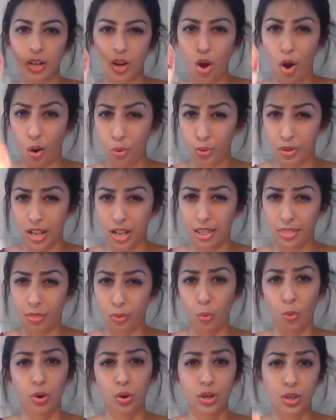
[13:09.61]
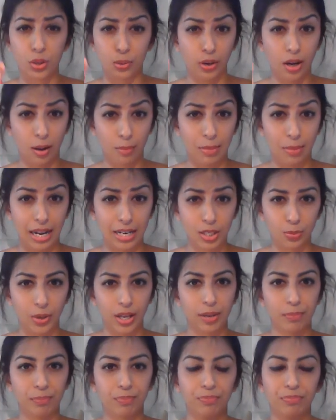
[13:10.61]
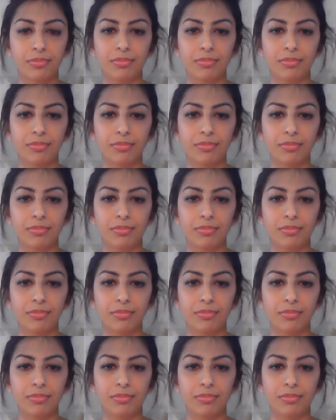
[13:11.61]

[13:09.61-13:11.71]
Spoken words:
Hold that thought because we'll come back to it.